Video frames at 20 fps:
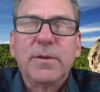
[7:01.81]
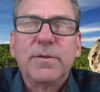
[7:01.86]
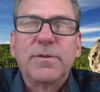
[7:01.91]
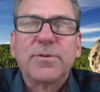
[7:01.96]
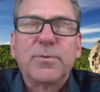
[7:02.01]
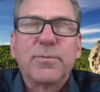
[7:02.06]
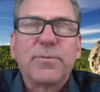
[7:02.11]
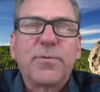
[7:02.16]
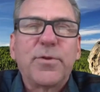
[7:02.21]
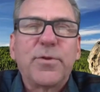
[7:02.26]

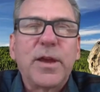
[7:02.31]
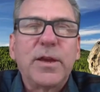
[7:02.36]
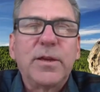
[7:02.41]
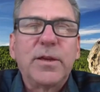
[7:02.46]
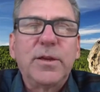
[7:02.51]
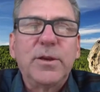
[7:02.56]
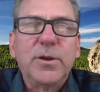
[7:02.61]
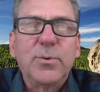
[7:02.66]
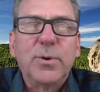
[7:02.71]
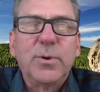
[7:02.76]
So
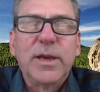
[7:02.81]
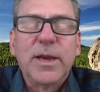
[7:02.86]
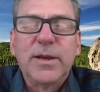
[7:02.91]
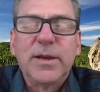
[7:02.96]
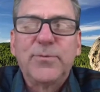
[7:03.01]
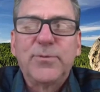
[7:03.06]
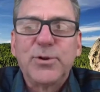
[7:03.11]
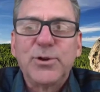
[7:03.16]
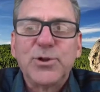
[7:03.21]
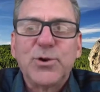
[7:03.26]
thank you
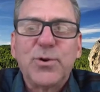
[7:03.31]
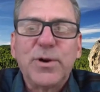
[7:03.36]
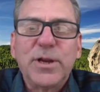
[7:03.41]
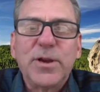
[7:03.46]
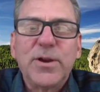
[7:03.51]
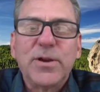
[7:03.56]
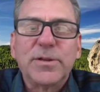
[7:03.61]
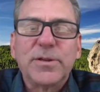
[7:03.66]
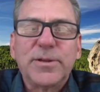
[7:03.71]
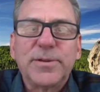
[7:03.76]
again for
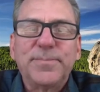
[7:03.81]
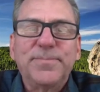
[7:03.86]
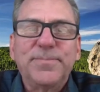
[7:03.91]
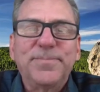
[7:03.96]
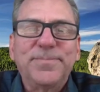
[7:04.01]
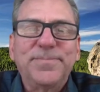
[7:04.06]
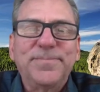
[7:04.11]
joining us.